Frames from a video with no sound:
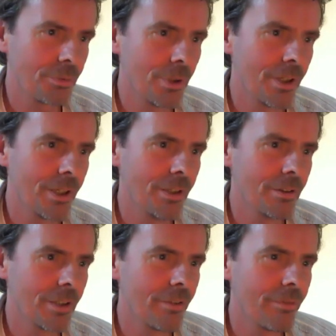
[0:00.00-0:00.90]
where they
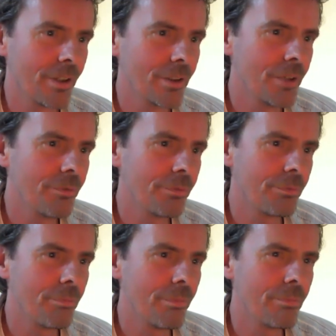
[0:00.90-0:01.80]
think they've
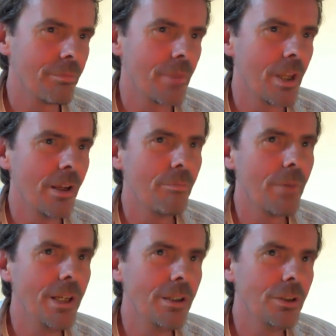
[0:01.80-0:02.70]

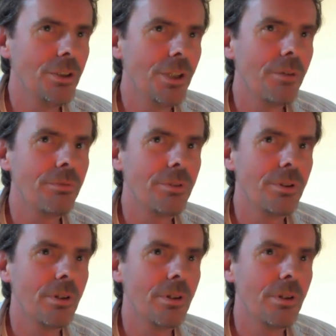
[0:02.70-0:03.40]
made a shift